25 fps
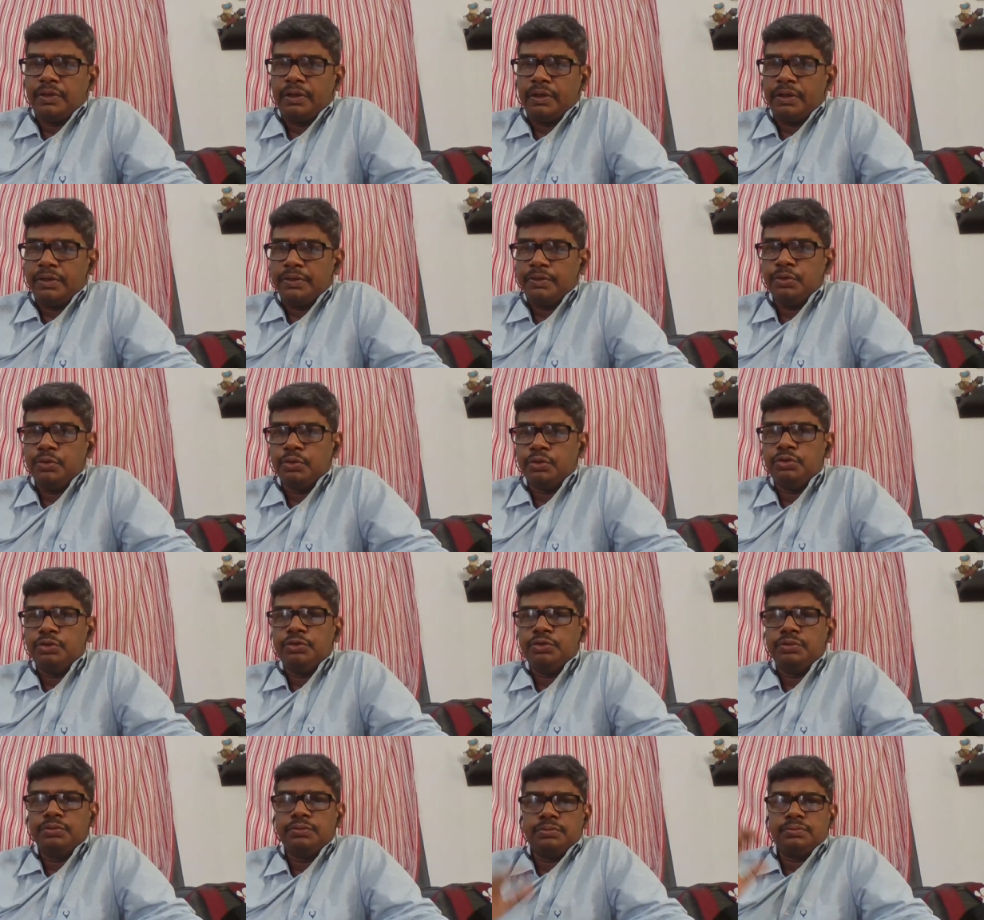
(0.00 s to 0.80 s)
uh, you,
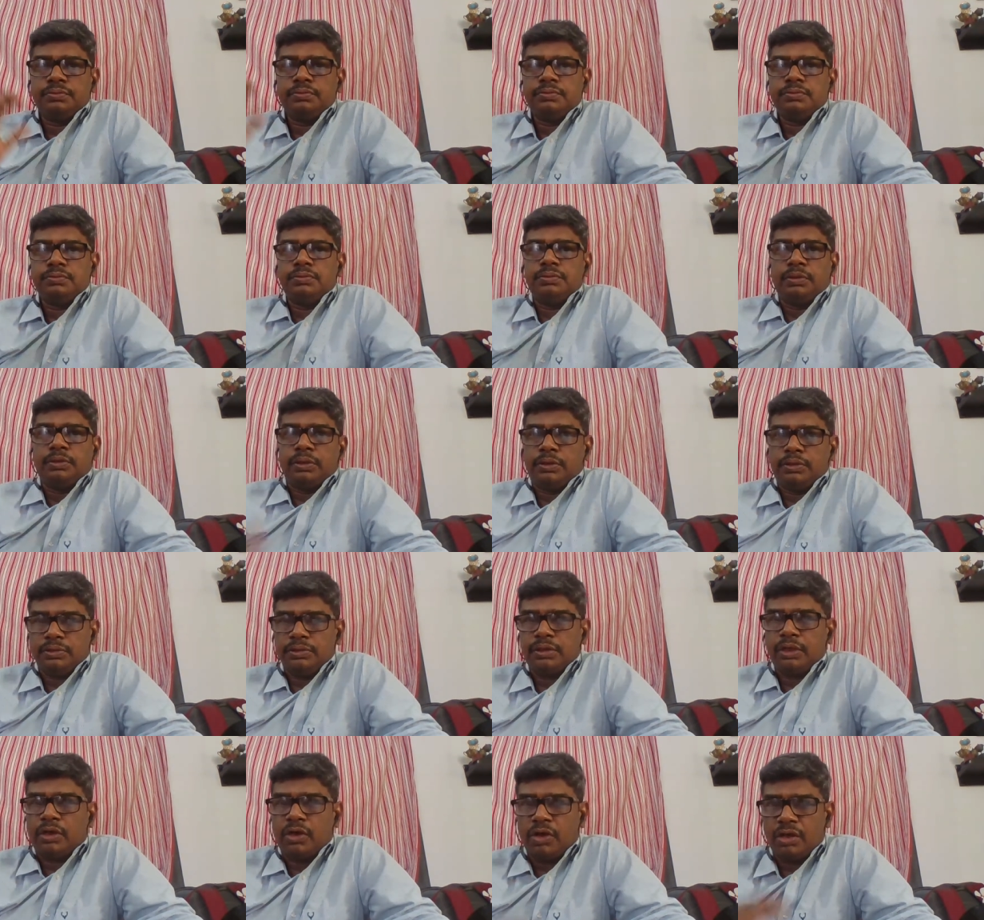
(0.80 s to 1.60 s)
uh,
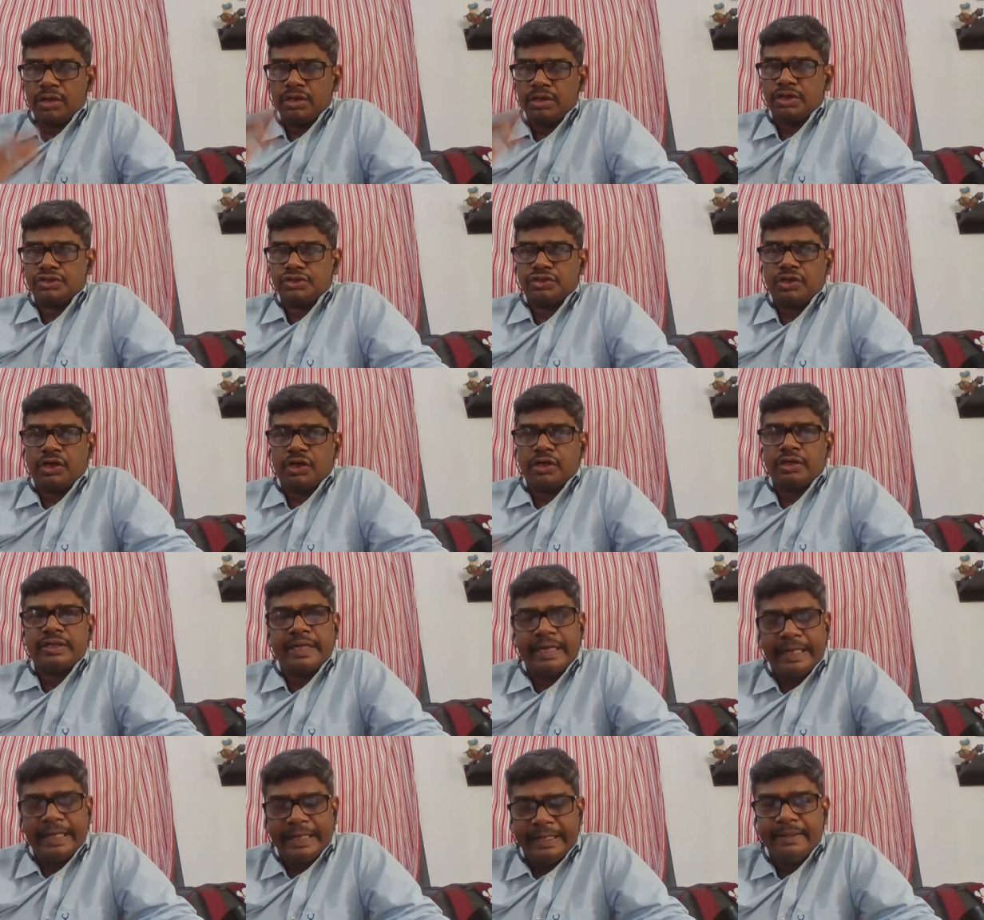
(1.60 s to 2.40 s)
the car does
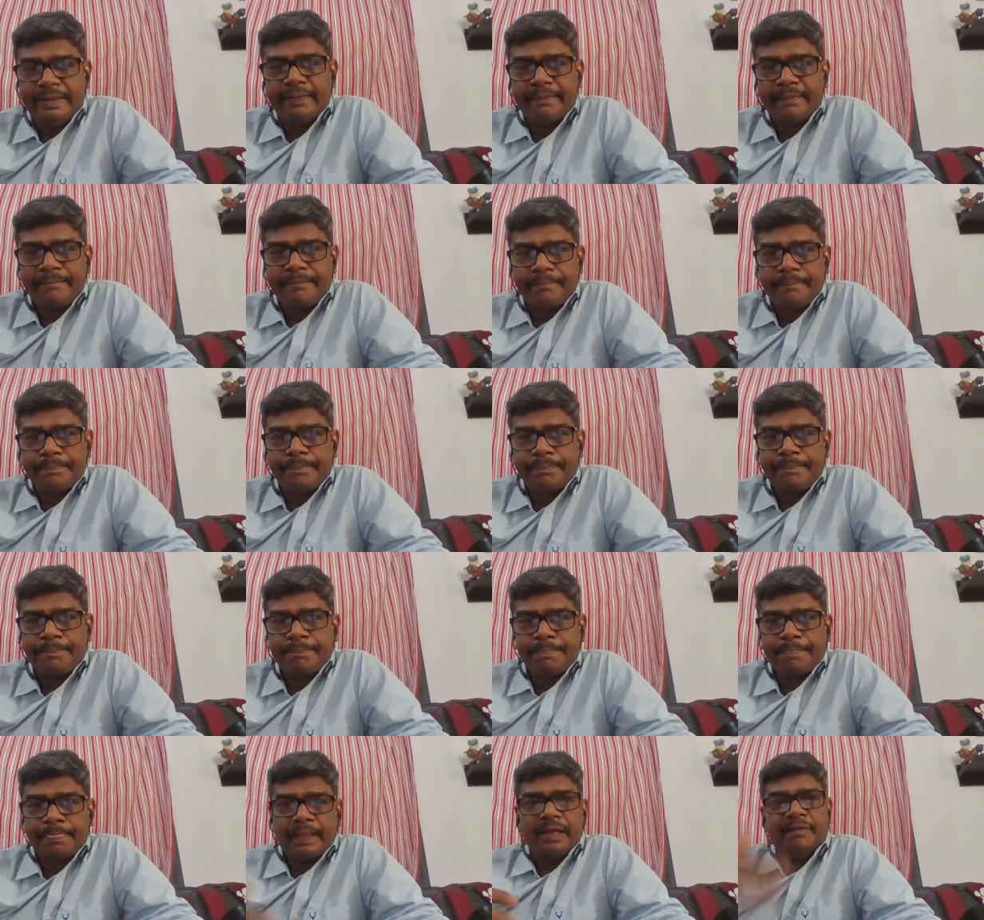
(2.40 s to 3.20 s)
not need
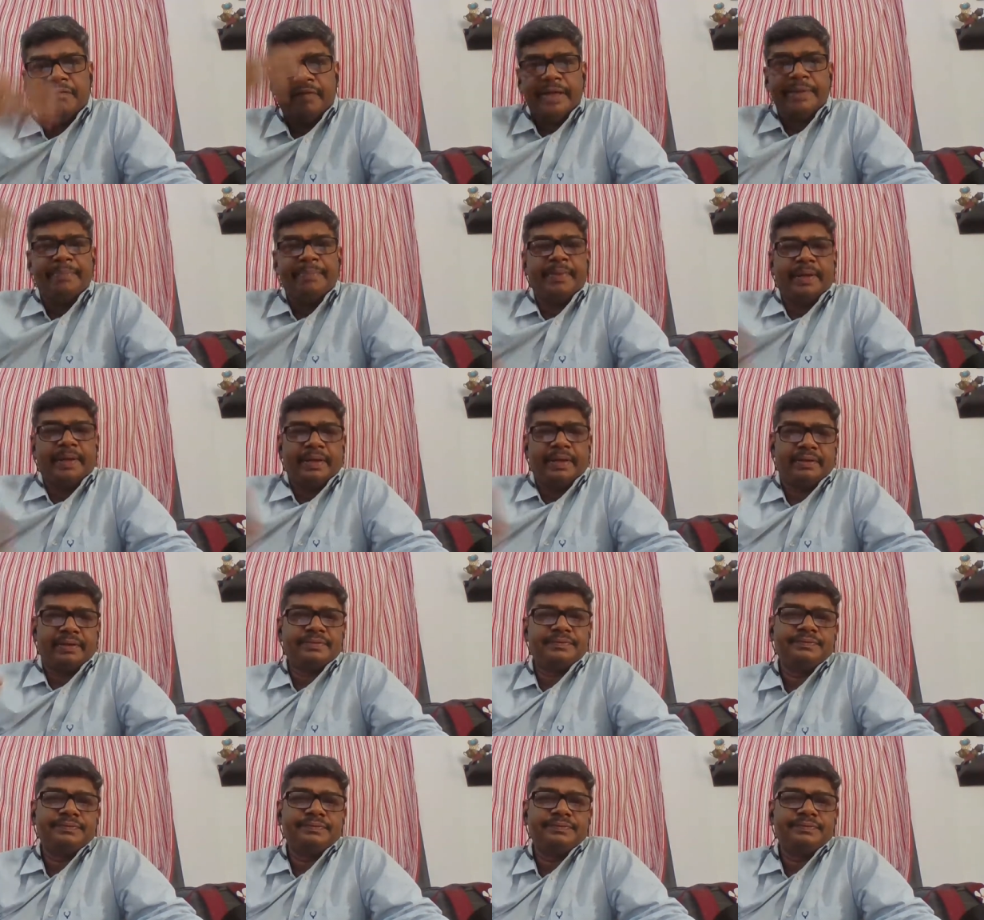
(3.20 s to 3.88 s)
a wiper.